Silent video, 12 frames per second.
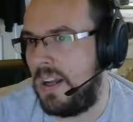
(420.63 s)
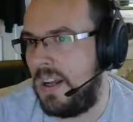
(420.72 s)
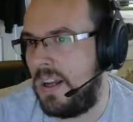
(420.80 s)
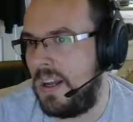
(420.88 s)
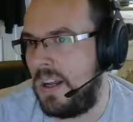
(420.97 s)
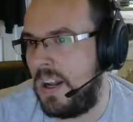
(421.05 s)

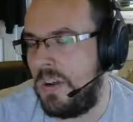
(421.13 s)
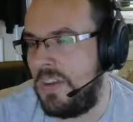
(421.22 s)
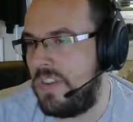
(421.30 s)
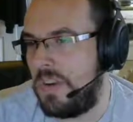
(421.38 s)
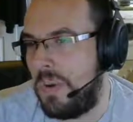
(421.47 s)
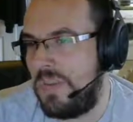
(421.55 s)

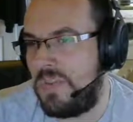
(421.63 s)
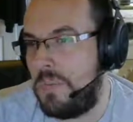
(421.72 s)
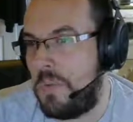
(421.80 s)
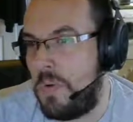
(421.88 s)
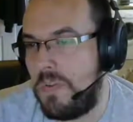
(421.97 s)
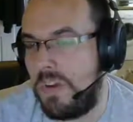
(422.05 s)
if you went for a
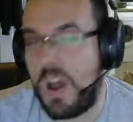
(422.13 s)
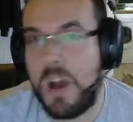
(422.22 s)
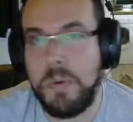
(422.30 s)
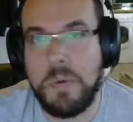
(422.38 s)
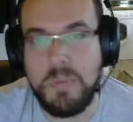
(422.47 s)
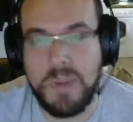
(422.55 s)
more
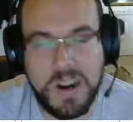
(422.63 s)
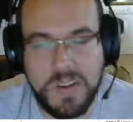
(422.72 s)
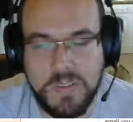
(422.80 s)
reliable brand